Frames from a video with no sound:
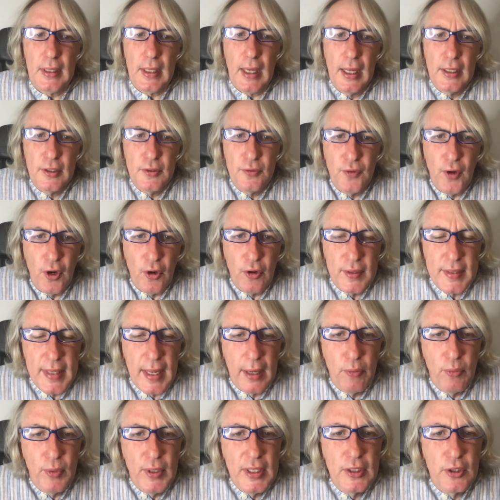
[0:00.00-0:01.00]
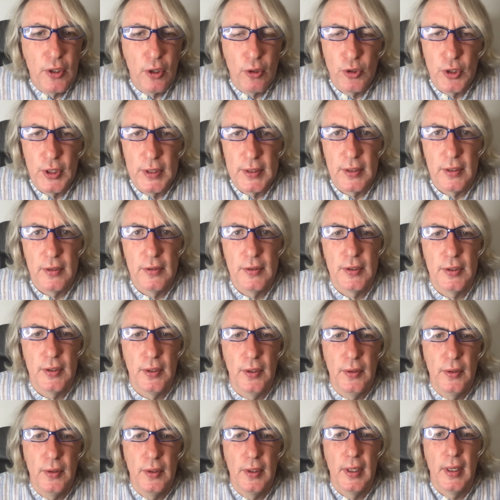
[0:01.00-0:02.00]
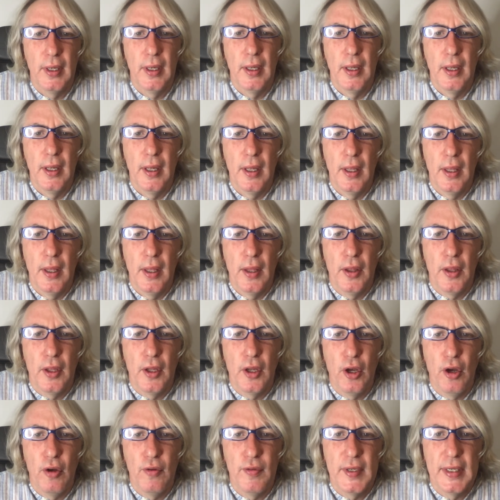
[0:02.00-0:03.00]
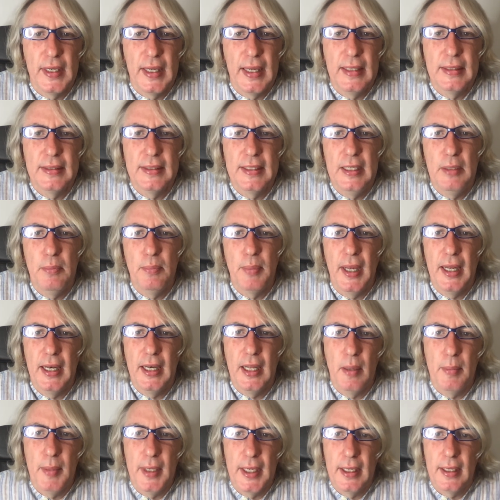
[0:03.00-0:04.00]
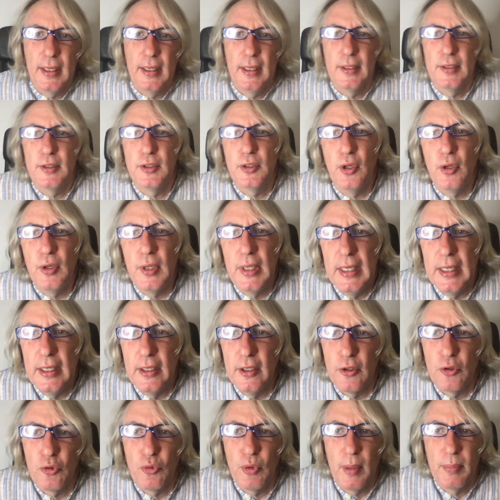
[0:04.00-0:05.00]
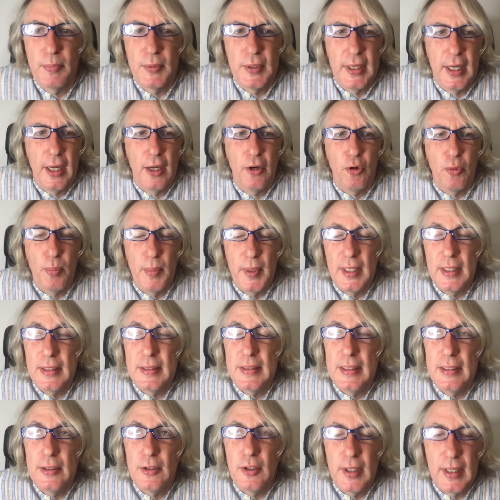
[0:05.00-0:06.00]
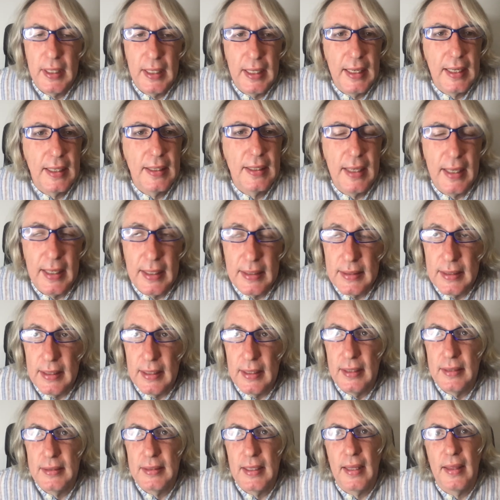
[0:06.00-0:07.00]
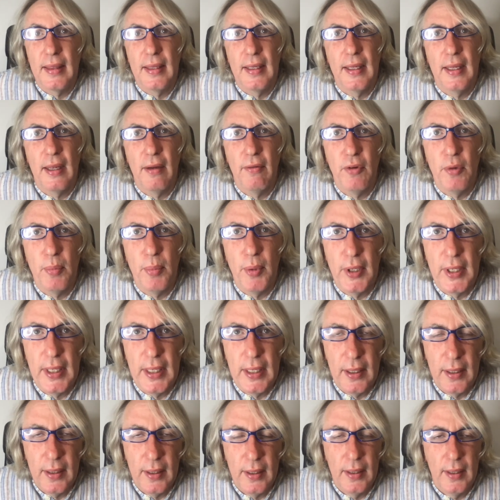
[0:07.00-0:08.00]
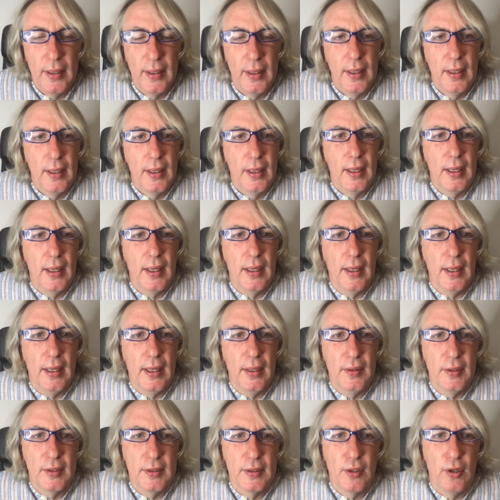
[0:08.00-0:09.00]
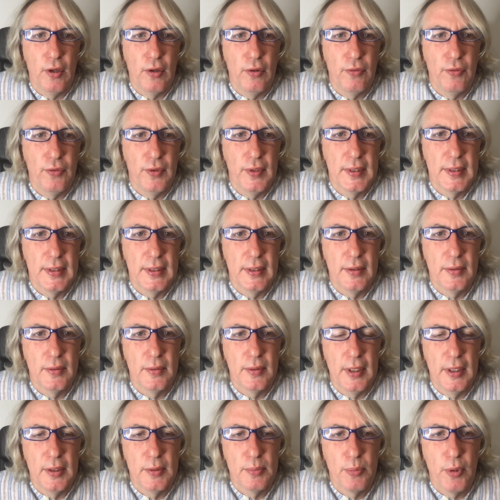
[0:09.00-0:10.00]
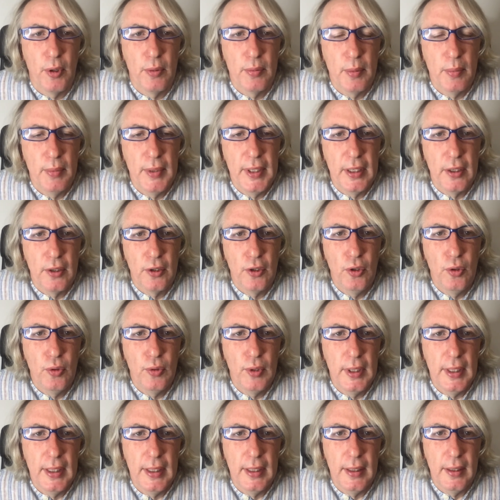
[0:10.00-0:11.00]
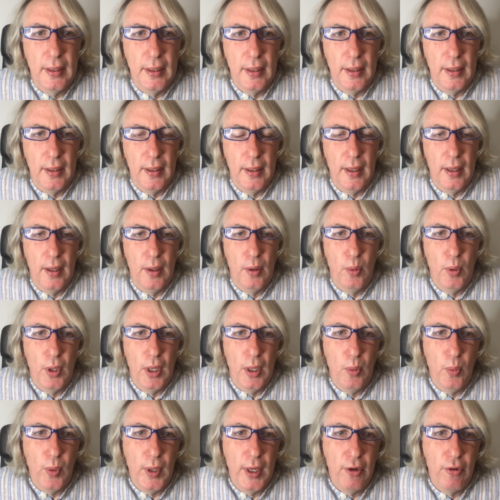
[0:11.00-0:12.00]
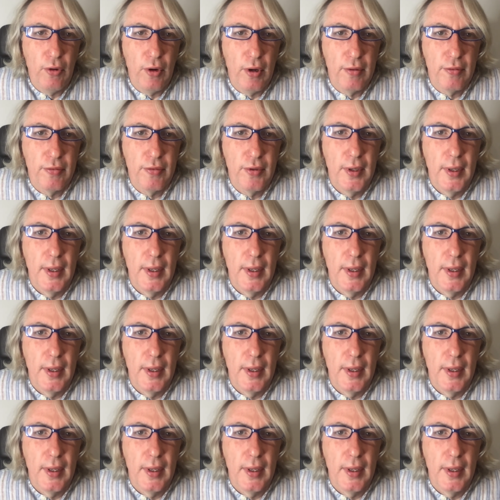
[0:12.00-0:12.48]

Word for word: As far as our research is concerned, the COVID 19 pandemic has certainly disrupted our ability to collect data, as I think everybody uh, in this conference is, is probably acutely uh, aware of.